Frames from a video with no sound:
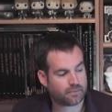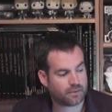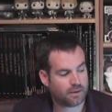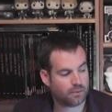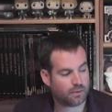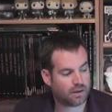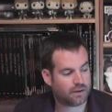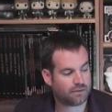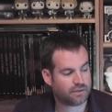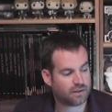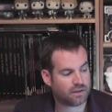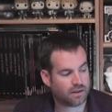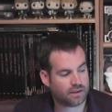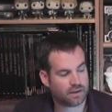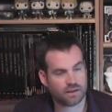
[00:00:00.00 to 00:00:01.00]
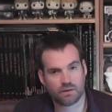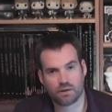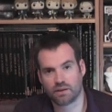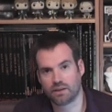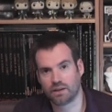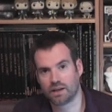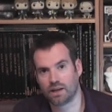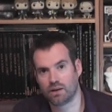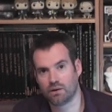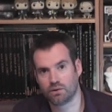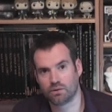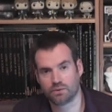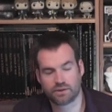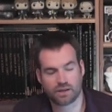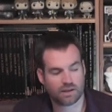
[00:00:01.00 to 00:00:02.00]
And we'll have to. I think I think how
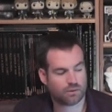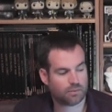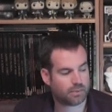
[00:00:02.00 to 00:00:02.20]
long it will take.